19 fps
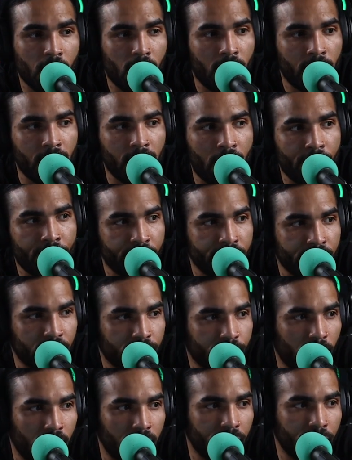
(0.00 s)
On average, I was
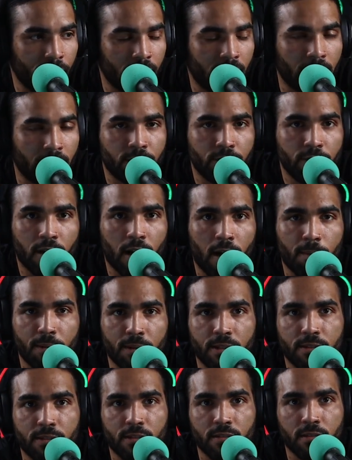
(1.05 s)
probably doing like 2
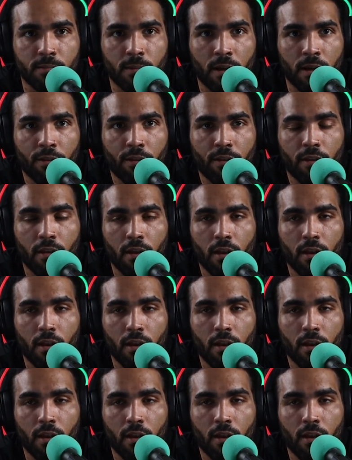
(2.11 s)
competitions a month,